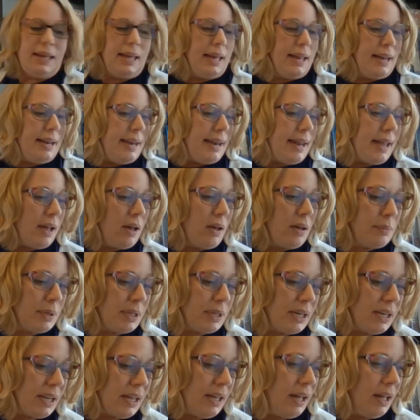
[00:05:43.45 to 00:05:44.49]
And now I'm
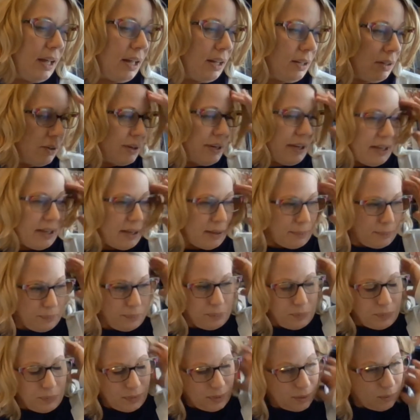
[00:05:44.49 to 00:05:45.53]
going to color him.
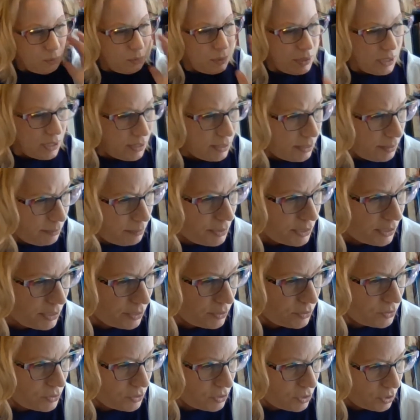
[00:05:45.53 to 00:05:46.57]
Now what I'm going
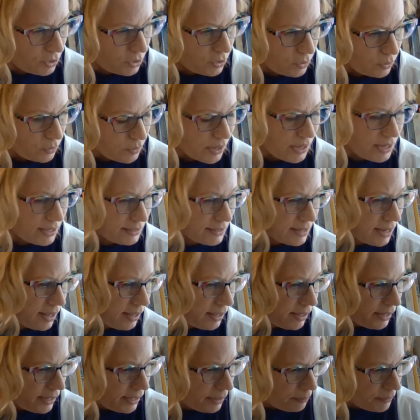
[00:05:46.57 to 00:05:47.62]
to do is
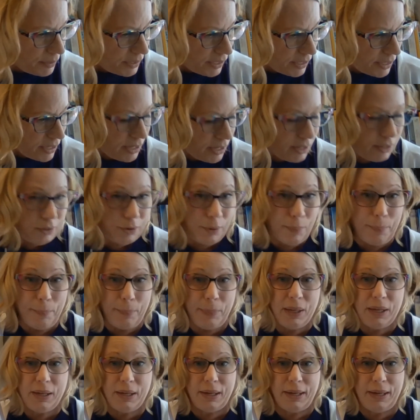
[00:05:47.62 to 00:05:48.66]
I'm going to color
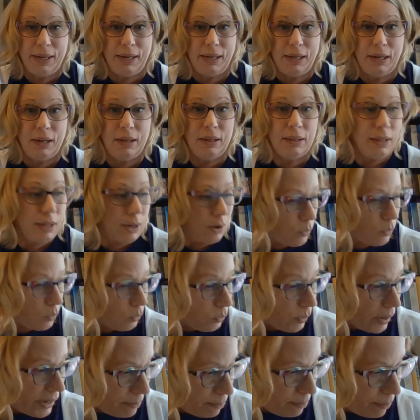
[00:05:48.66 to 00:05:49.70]
mine like a
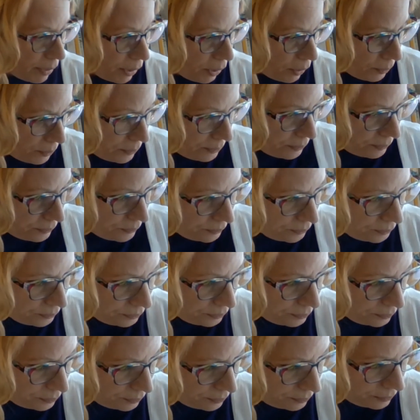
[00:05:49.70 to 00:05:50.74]
rainbow.
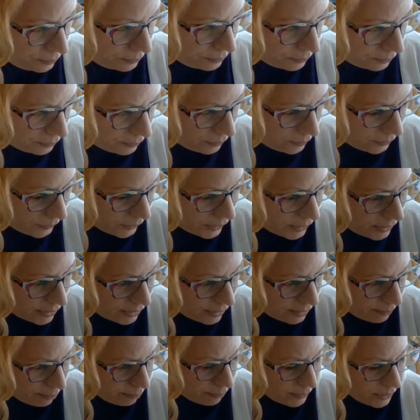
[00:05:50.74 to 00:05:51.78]
I
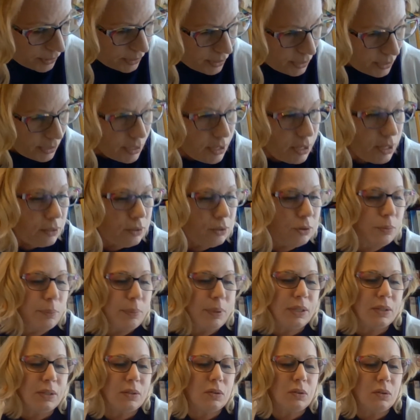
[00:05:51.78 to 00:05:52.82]
have my colored
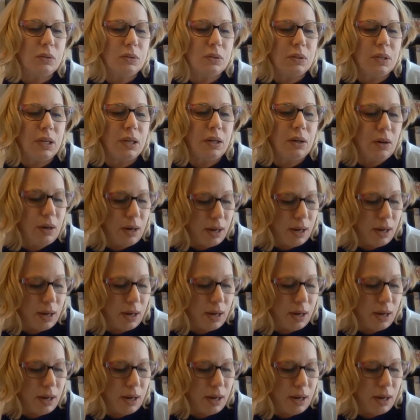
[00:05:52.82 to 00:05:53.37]
pencils here.